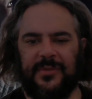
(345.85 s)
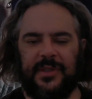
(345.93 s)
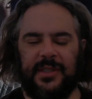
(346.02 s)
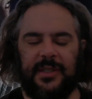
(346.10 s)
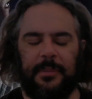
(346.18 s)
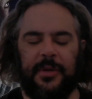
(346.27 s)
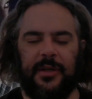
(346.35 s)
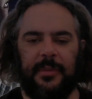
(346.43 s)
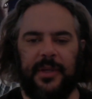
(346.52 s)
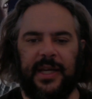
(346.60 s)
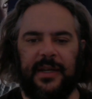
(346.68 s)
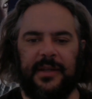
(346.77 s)
doesn't appear to
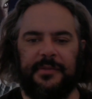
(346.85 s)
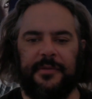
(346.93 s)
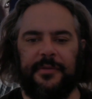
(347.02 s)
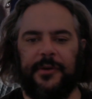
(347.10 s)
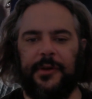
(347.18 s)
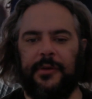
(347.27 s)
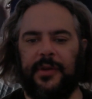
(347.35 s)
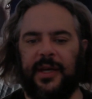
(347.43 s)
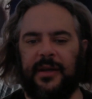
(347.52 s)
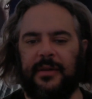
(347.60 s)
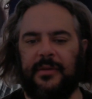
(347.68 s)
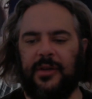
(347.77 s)
be that different for you,
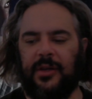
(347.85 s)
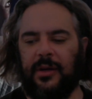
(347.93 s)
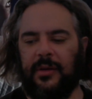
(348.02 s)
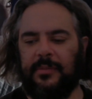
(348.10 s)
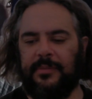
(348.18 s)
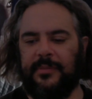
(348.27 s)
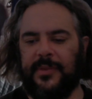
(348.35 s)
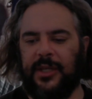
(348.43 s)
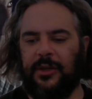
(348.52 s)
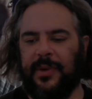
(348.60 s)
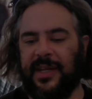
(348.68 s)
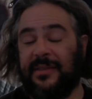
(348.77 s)
then
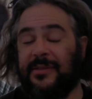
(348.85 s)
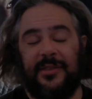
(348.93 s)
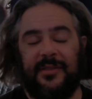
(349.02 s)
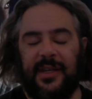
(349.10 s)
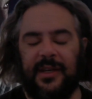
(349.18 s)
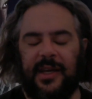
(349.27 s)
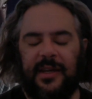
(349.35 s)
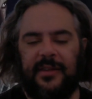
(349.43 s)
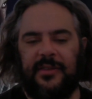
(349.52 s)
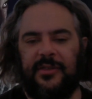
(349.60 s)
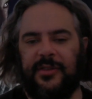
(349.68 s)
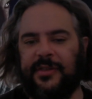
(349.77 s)
you might just think, hey,
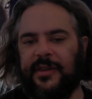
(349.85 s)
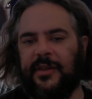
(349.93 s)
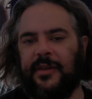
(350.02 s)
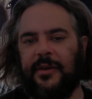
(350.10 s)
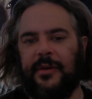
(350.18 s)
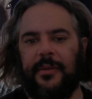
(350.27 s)
this is just another